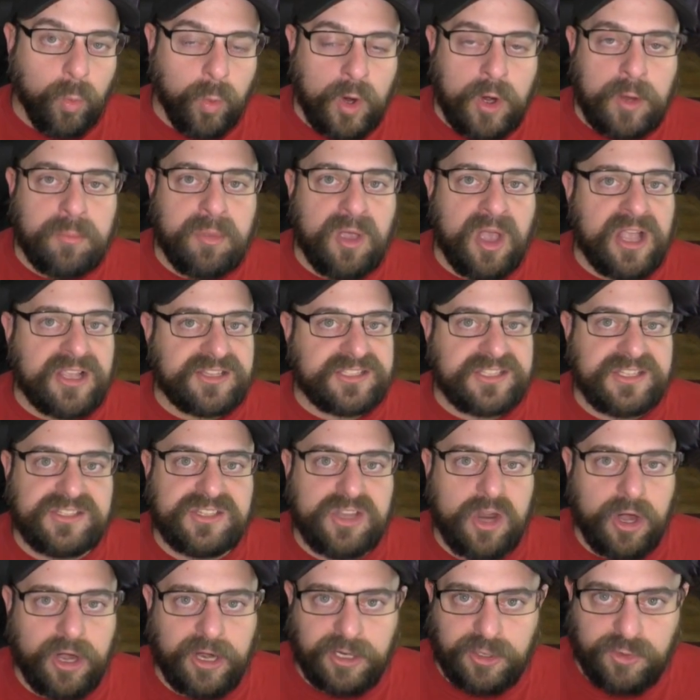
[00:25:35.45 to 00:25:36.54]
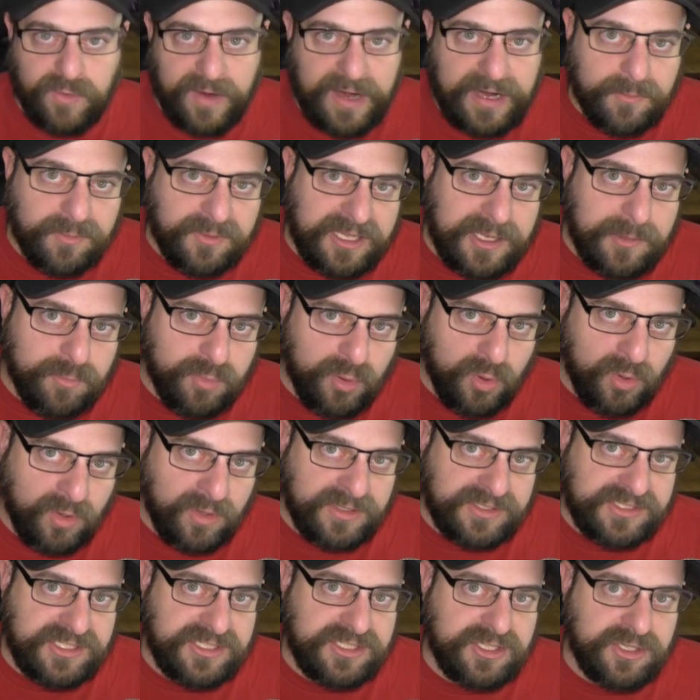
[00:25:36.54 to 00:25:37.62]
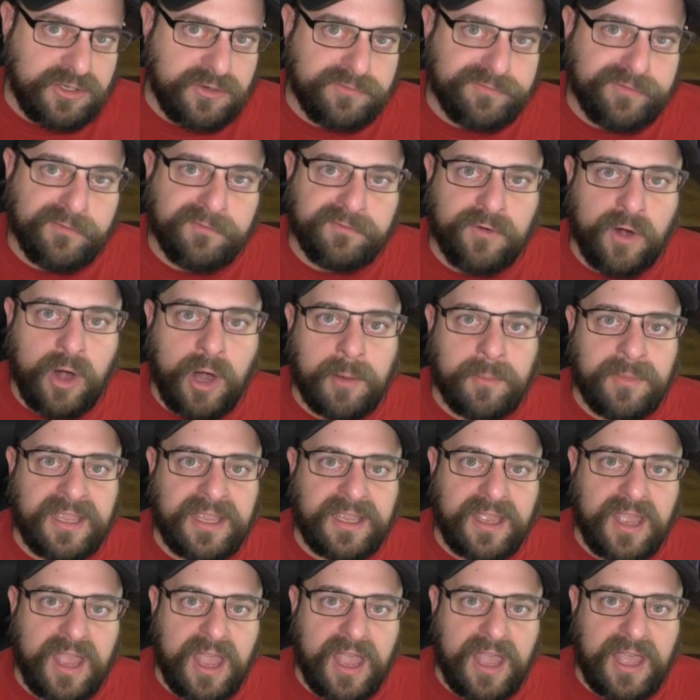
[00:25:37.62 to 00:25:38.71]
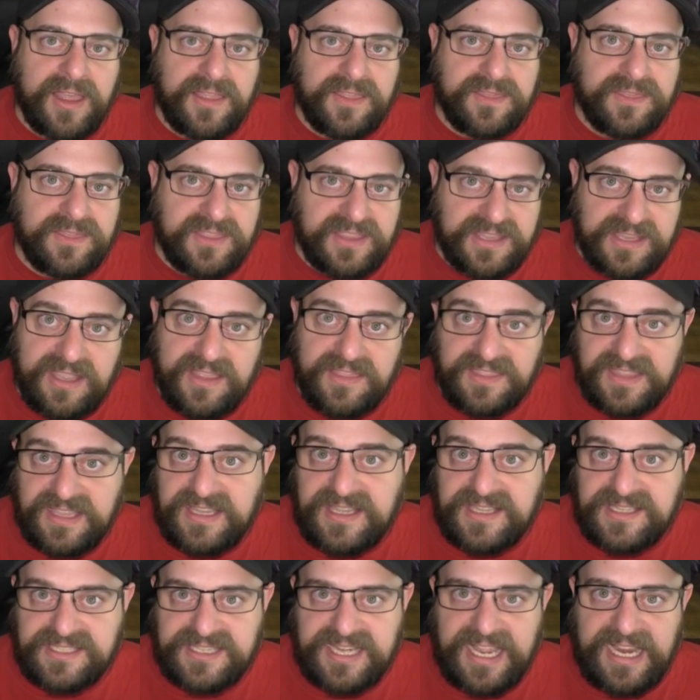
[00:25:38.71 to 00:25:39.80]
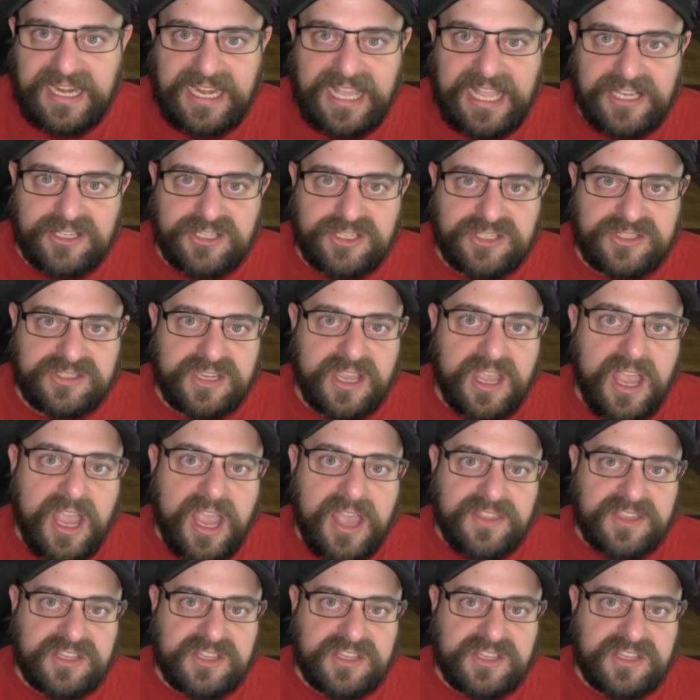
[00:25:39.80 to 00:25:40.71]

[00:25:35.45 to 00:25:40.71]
World bosses are incredibly important to do for farming these day and ages.